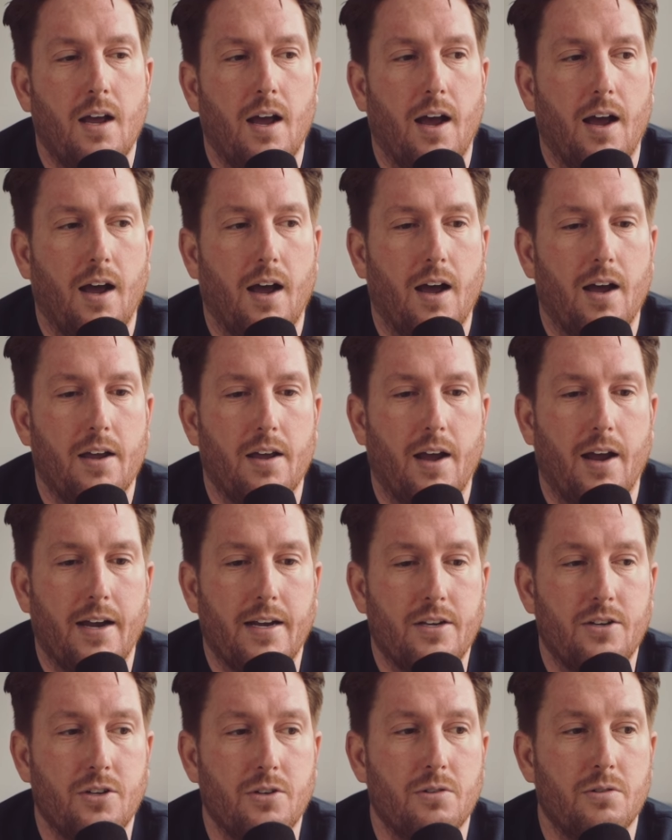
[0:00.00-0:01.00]

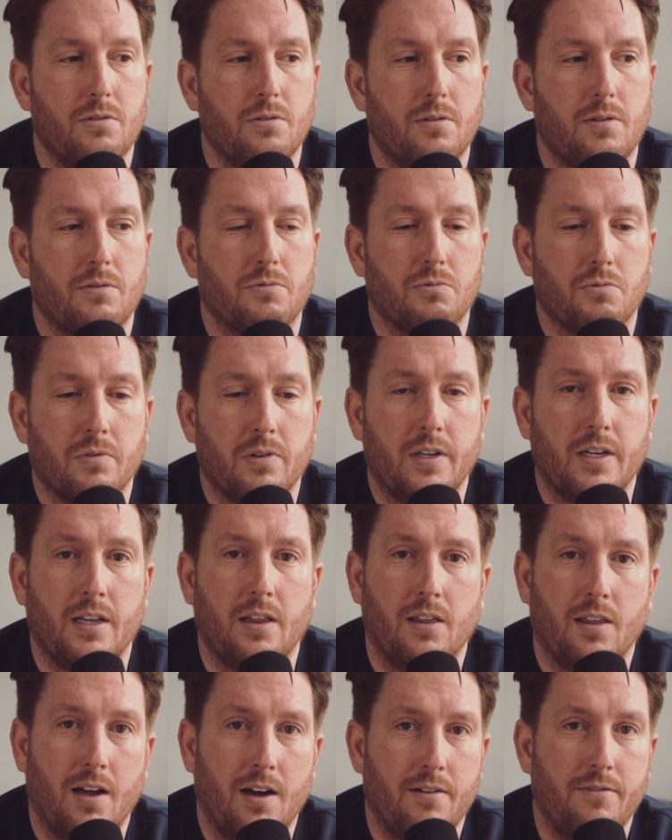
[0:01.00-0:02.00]
I do really
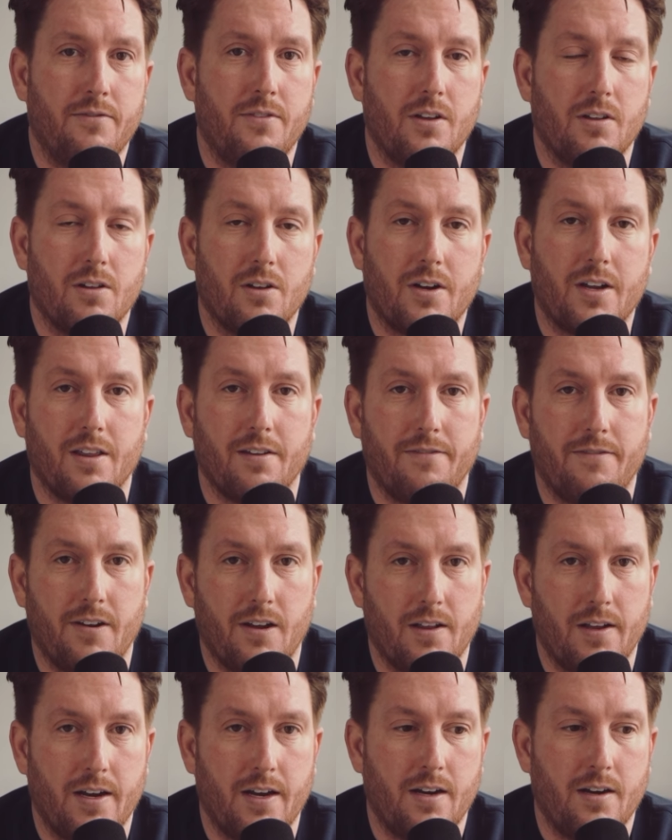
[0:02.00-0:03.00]
love the look and the
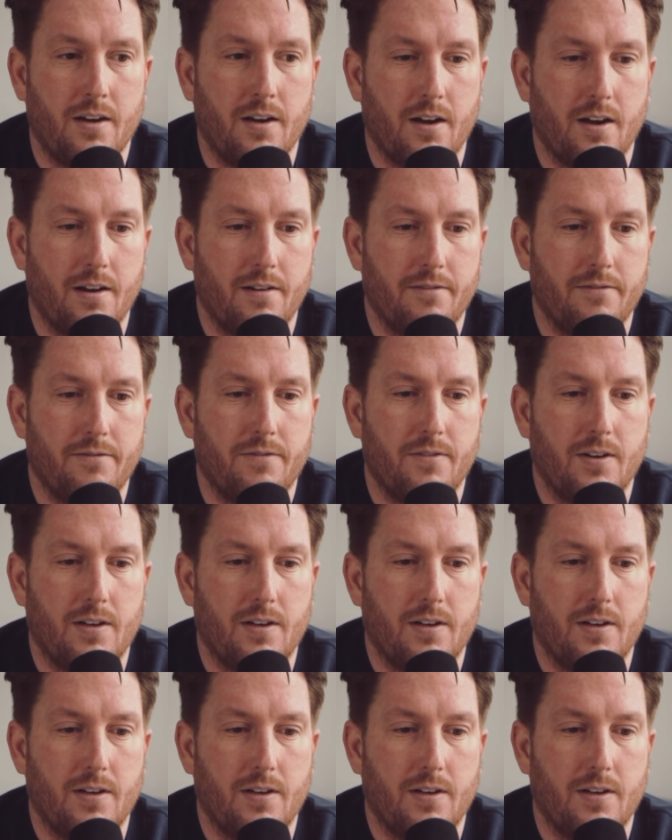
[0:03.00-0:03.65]
feeling of